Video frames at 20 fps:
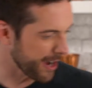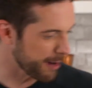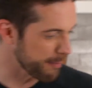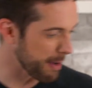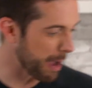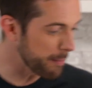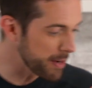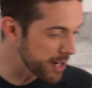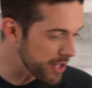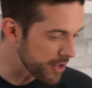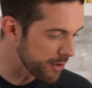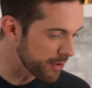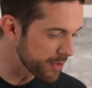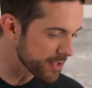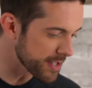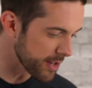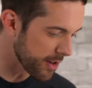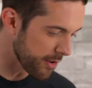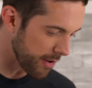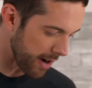Um, I'm gonna
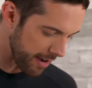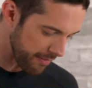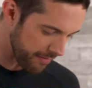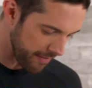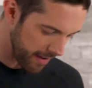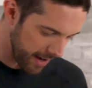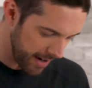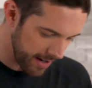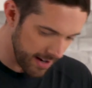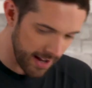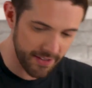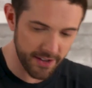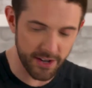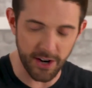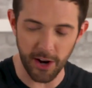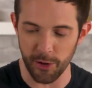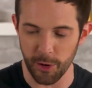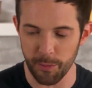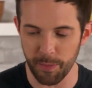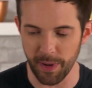use the graphite and the
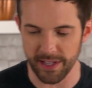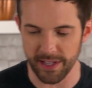colored